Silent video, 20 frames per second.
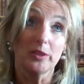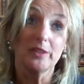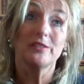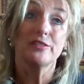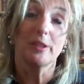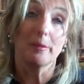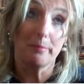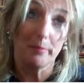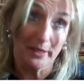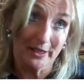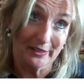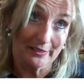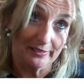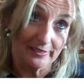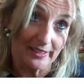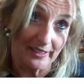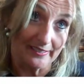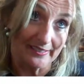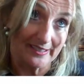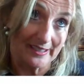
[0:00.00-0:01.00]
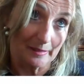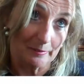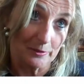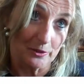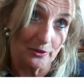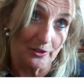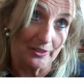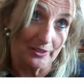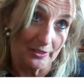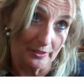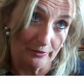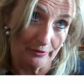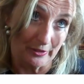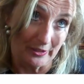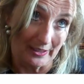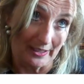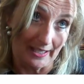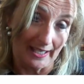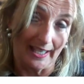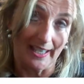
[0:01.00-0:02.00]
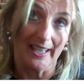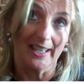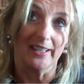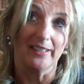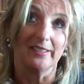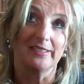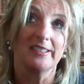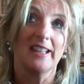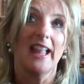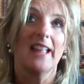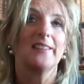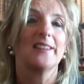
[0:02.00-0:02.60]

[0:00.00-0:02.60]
of the biggest things that I'm doing differently is